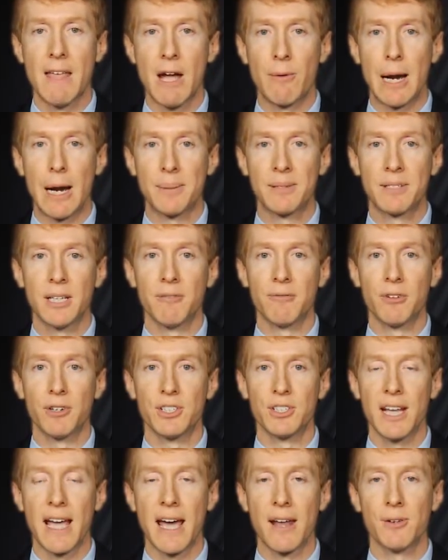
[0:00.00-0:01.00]
And that wraps
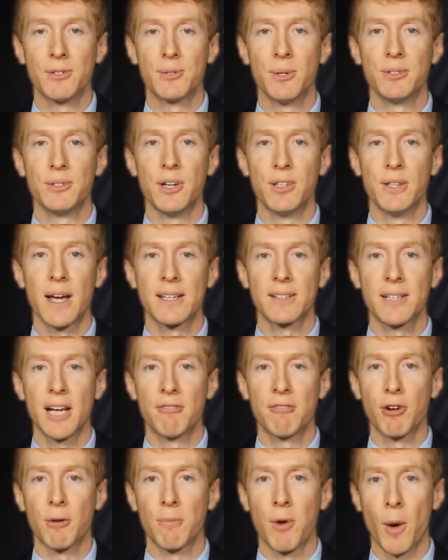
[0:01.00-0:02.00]
up for Seattle. So until
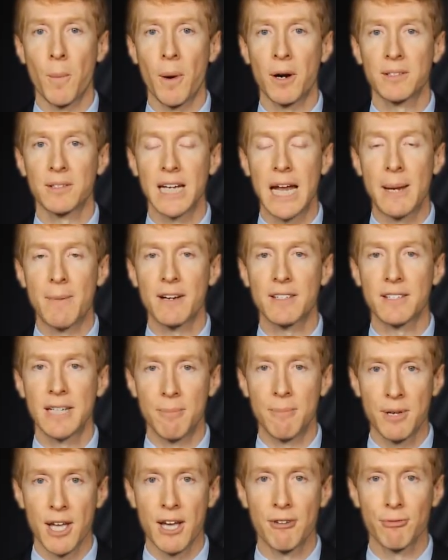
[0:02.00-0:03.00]
next time, for Apartment
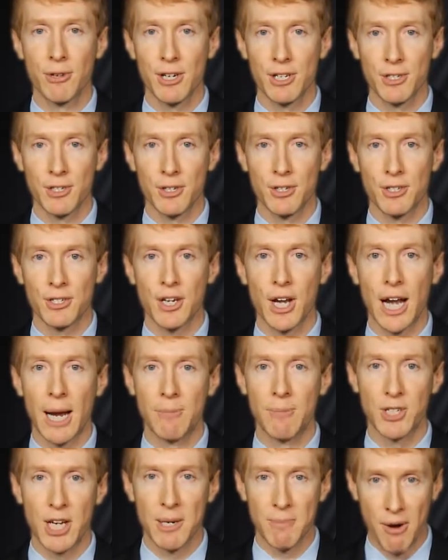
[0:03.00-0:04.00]
Dynamics and MPF Research,
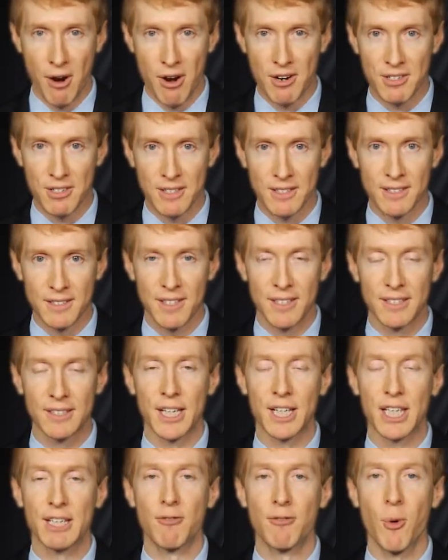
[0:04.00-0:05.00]
I'm Jay Parsons.
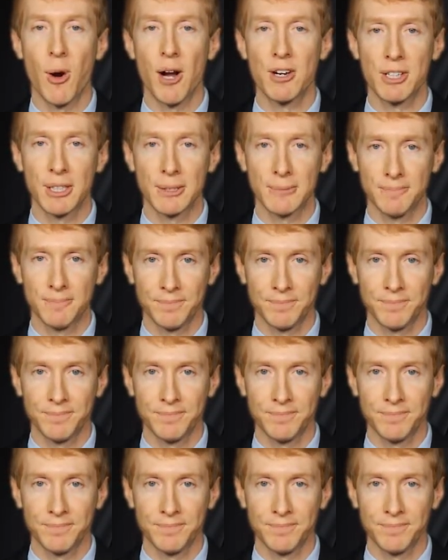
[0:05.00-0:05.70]
Thank you for watching.